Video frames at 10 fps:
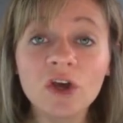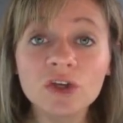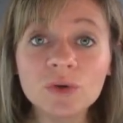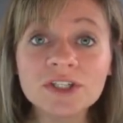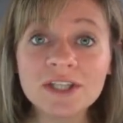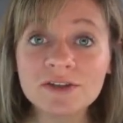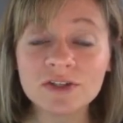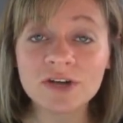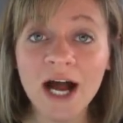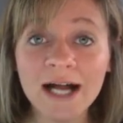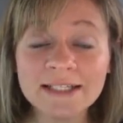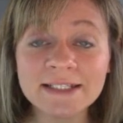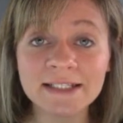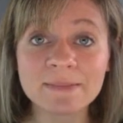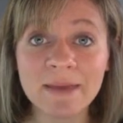Your cells are
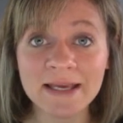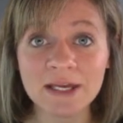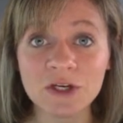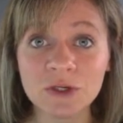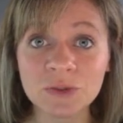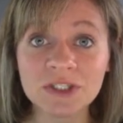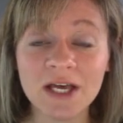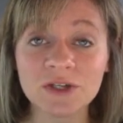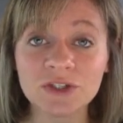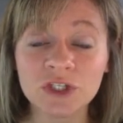constantly making new cells